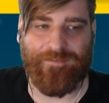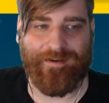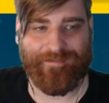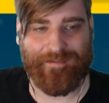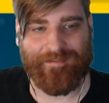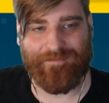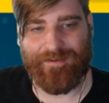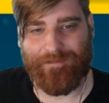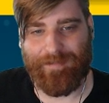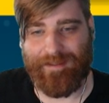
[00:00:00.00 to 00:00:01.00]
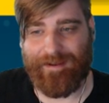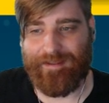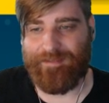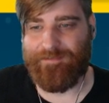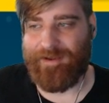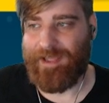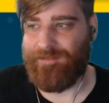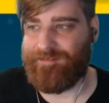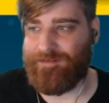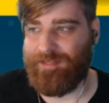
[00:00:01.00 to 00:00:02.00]
very satisfying to play, and I think right now
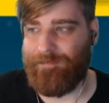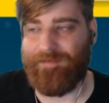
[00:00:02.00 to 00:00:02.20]
it's currently